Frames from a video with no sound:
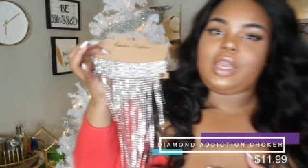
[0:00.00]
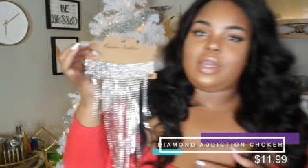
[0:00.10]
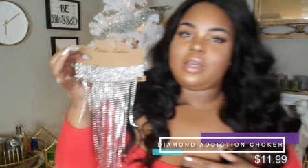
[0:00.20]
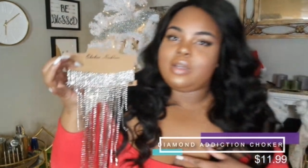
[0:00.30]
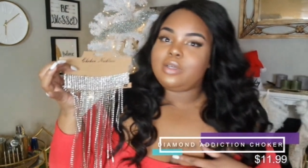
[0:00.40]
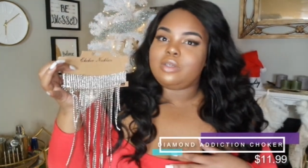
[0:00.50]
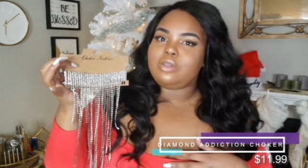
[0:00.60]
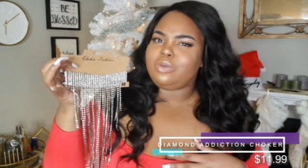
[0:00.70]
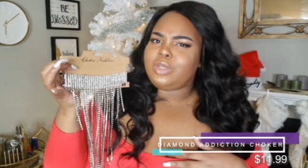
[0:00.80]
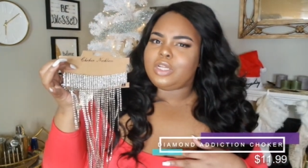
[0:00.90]
like,
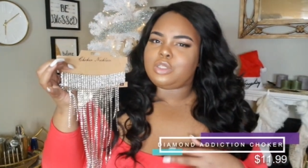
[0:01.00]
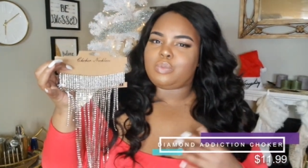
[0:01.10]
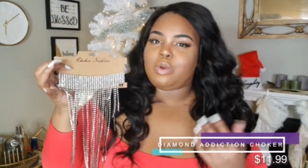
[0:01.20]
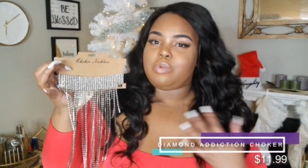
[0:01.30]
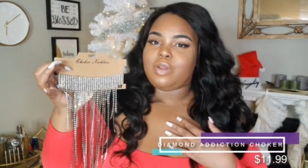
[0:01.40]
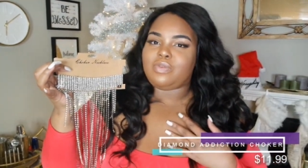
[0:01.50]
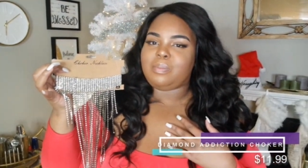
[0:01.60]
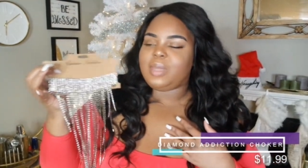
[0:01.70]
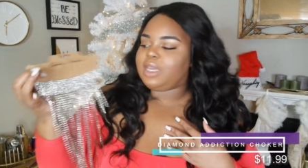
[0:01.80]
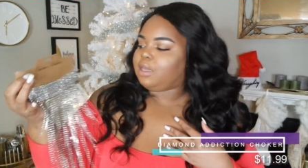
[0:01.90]
New Year's appropriate
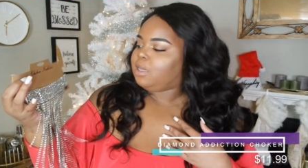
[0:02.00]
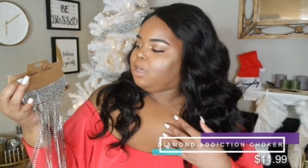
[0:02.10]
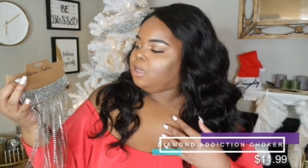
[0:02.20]
for me,